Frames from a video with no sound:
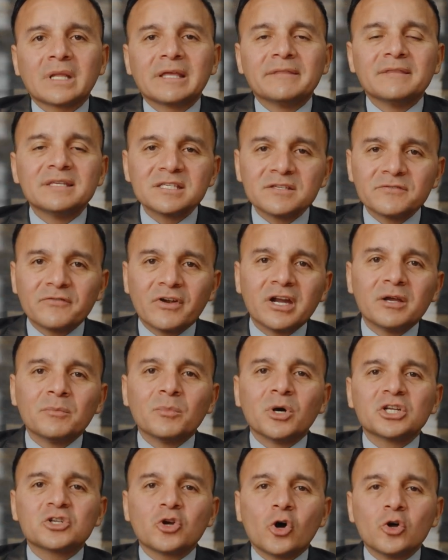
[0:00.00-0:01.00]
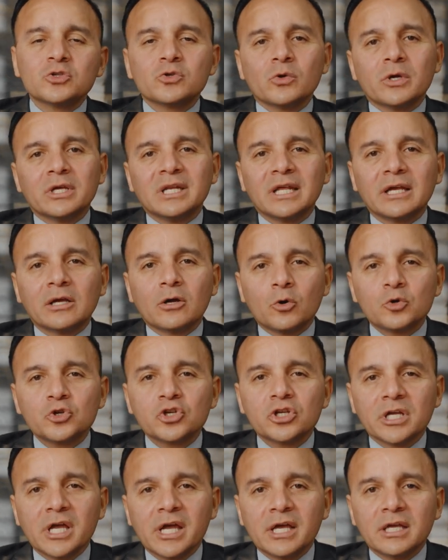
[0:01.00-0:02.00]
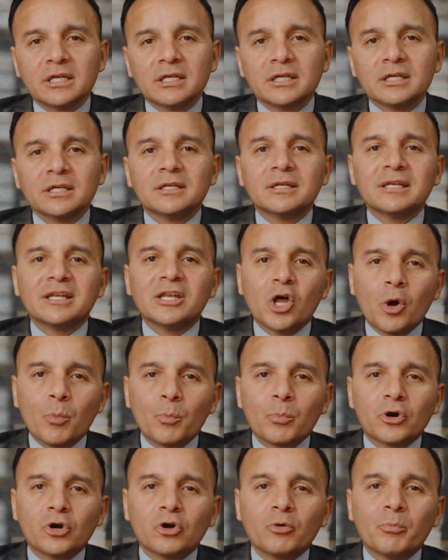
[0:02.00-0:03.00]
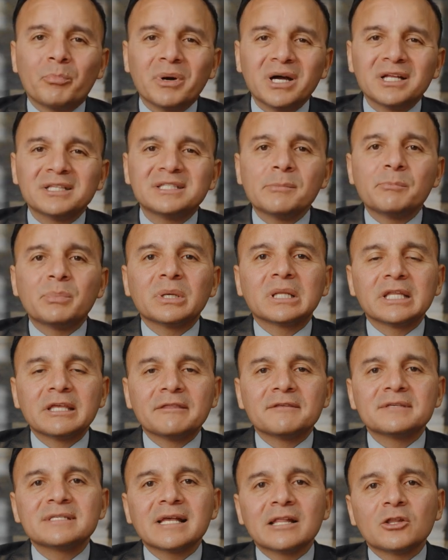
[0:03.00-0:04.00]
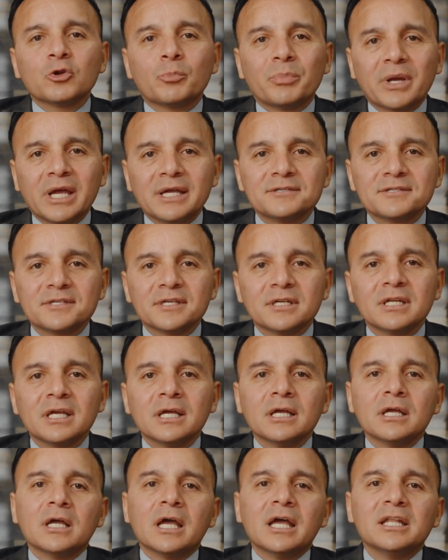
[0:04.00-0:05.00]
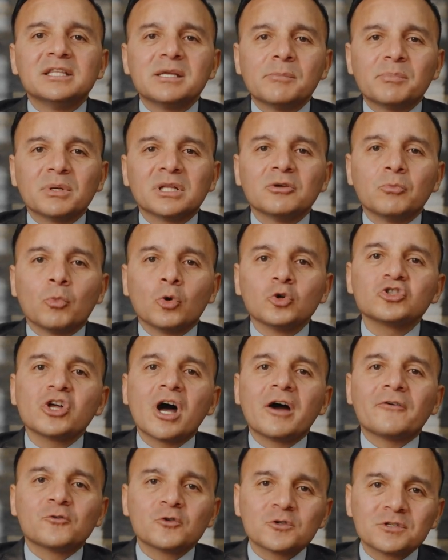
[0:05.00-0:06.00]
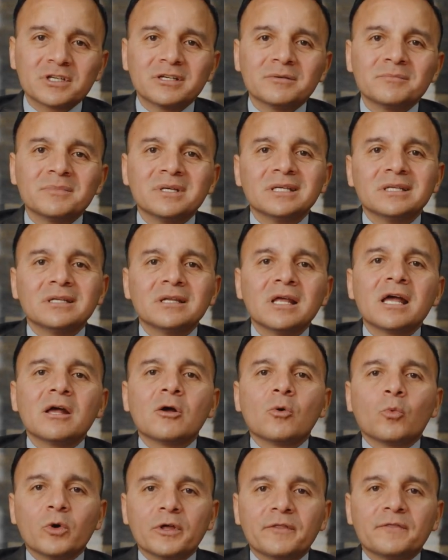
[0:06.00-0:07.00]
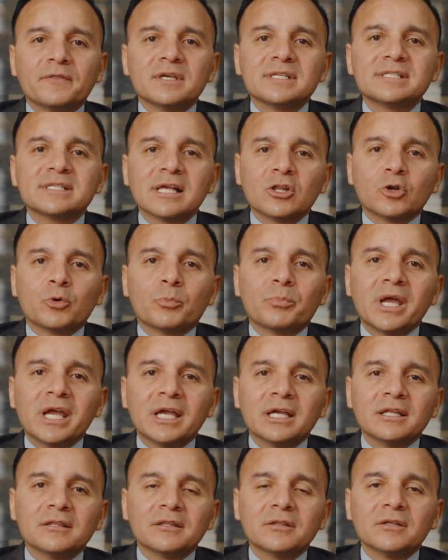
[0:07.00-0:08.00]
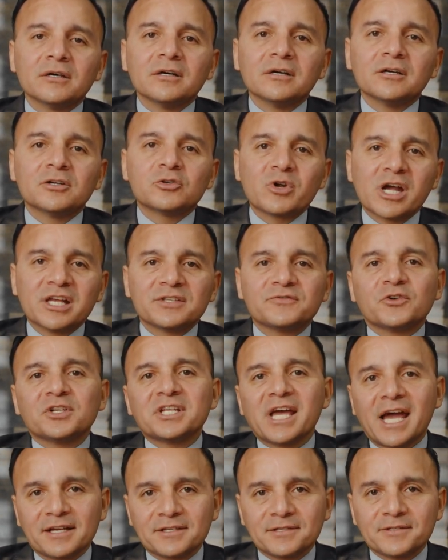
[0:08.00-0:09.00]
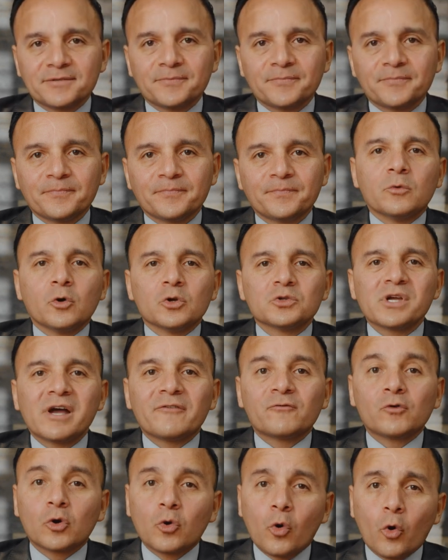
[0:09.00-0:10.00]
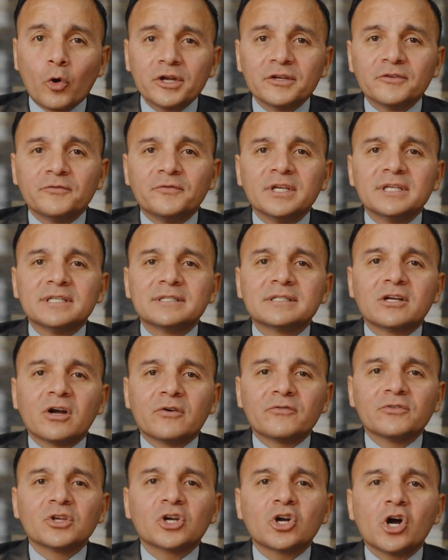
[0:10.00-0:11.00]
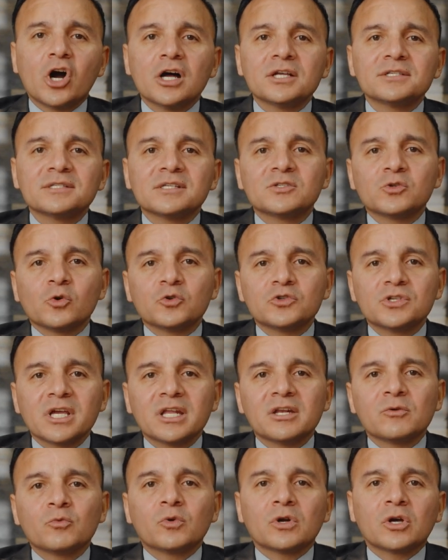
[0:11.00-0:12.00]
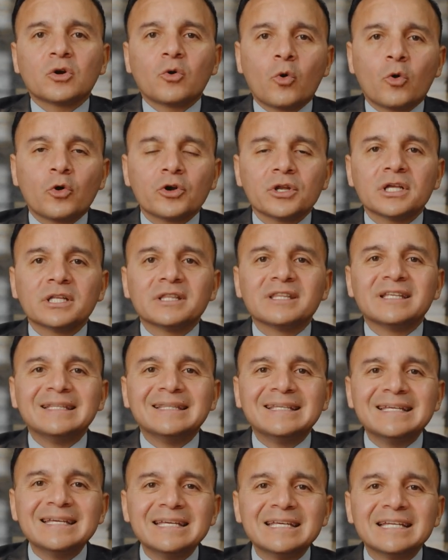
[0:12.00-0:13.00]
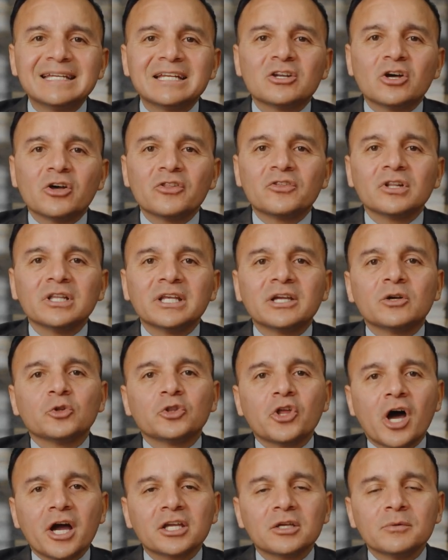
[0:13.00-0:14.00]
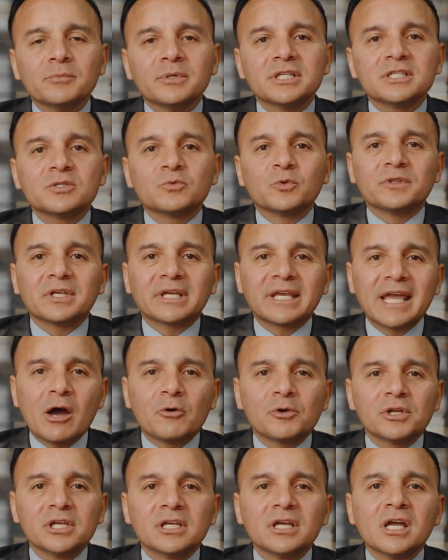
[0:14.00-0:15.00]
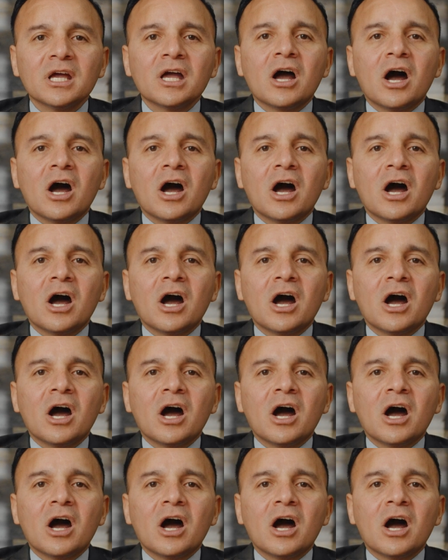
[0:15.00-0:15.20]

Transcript: And this is very much also a negotiated number, but typically the seller pays it, and typically most offers come in with the seller paying the transfer tax. We also have recording fees, cover the cost associated with recording the deed and other legal documents with the county.